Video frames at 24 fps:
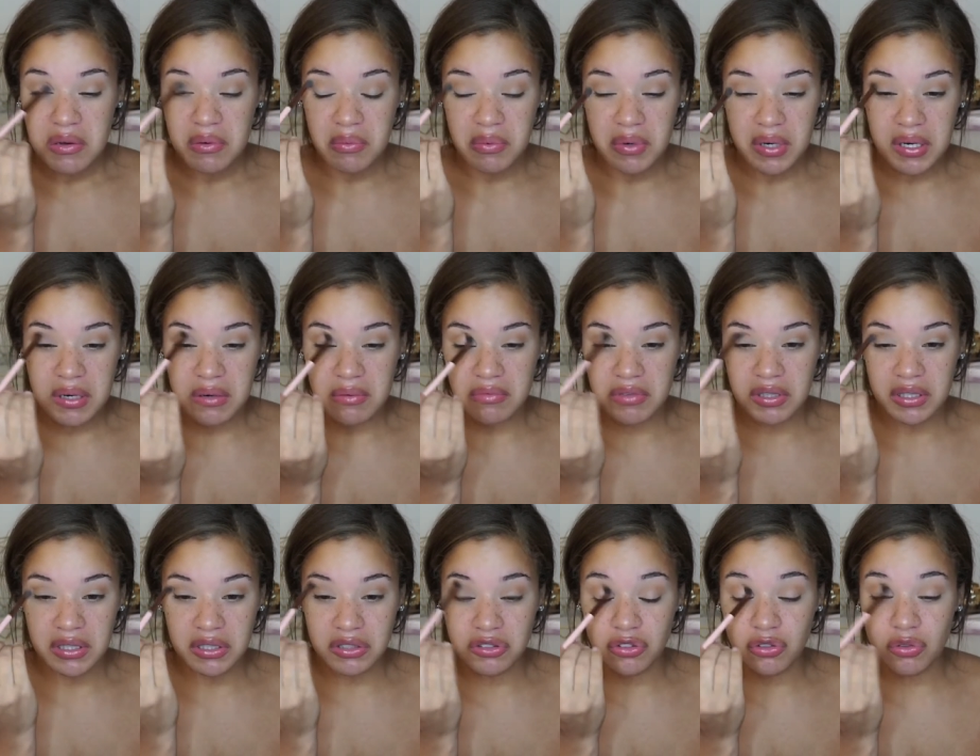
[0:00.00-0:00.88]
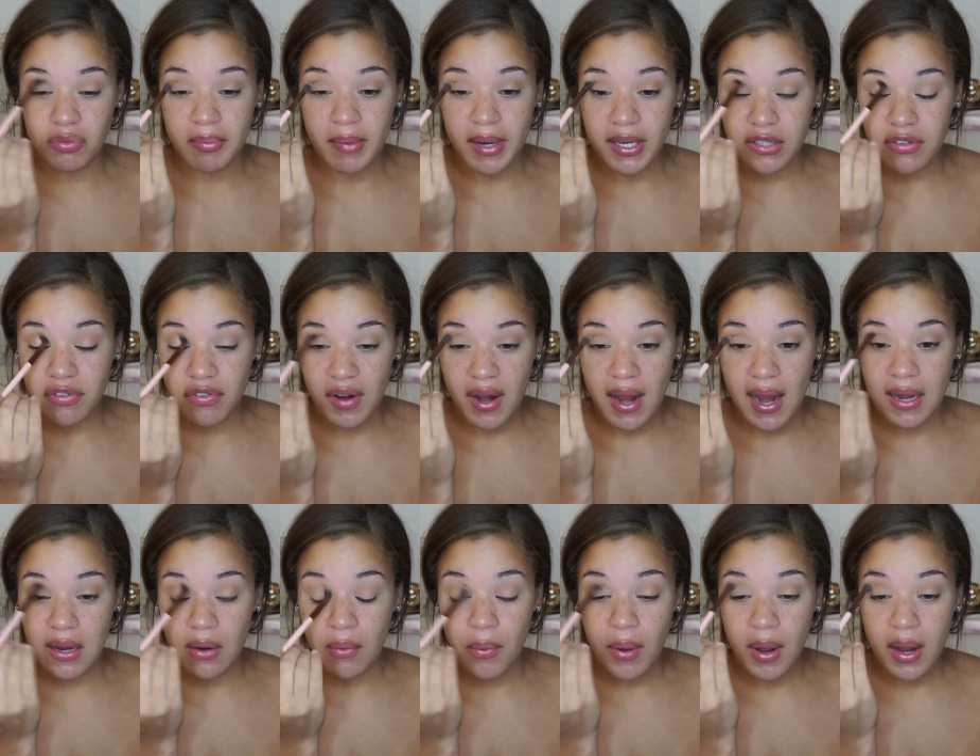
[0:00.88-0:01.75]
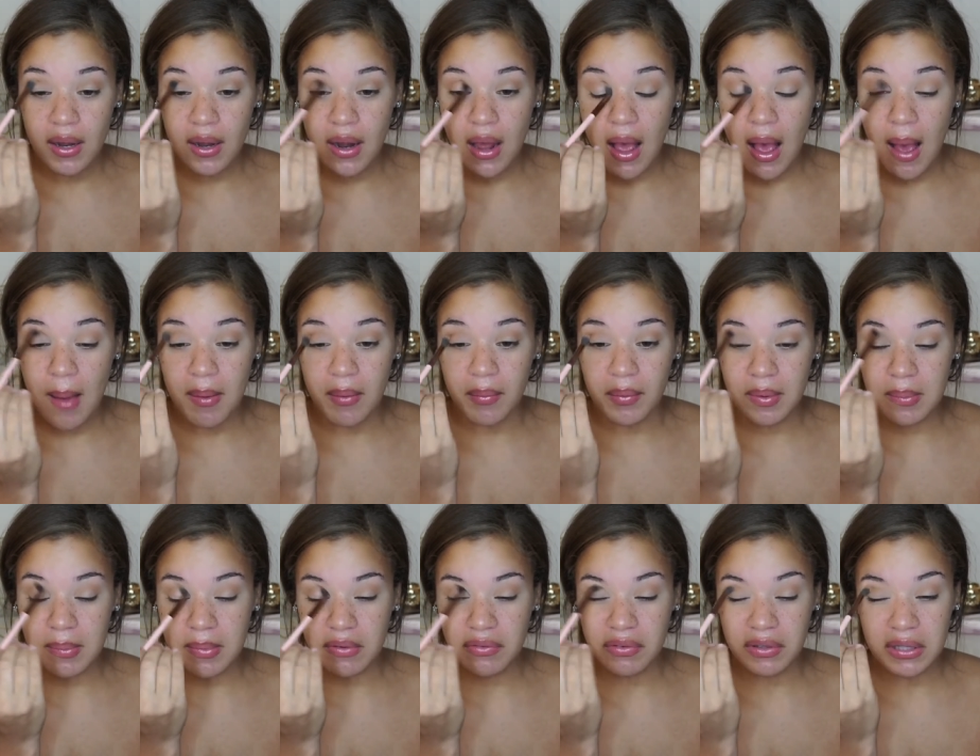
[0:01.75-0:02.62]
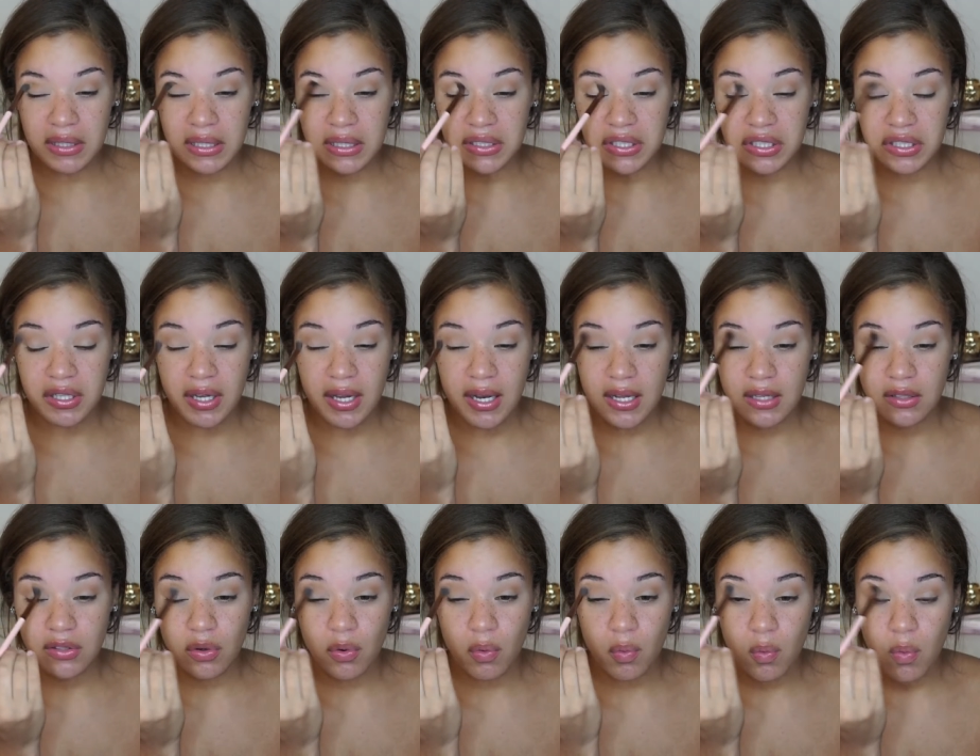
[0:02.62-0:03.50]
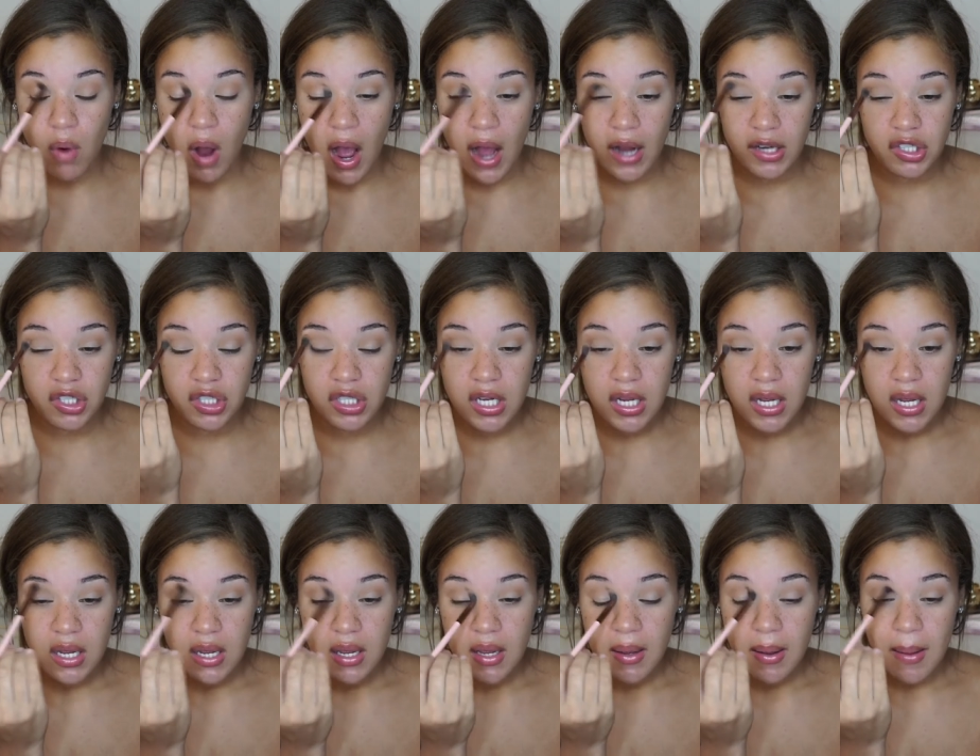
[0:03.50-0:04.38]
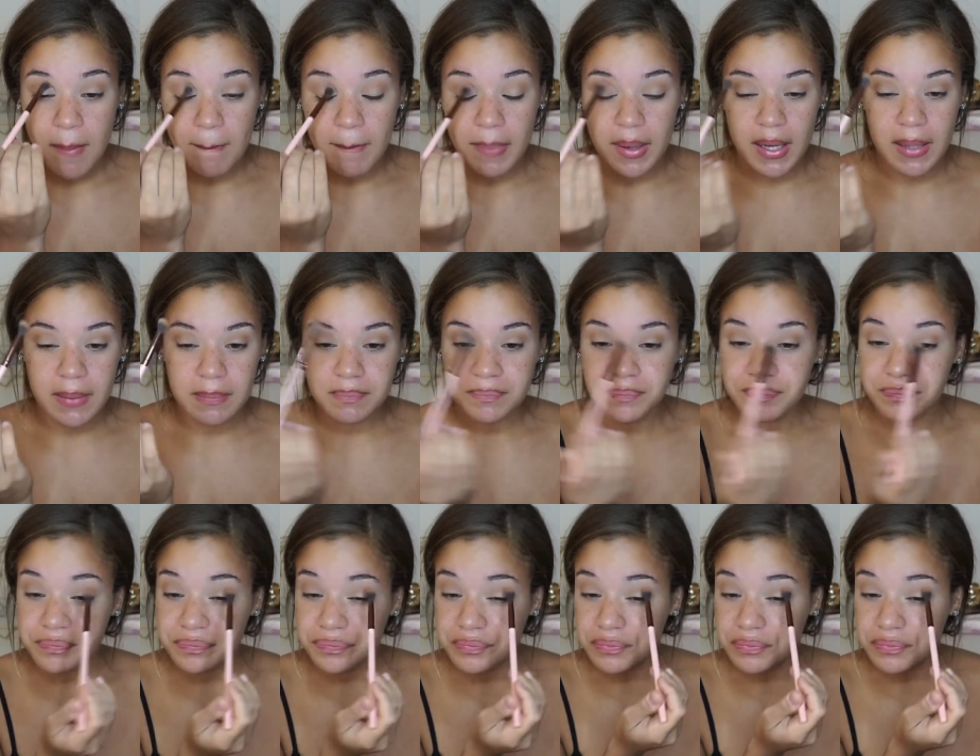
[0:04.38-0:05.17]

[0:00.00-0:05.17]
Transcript: wouldn't really do much for anyone. Uh, it wouldn't be really entertaining to watch, but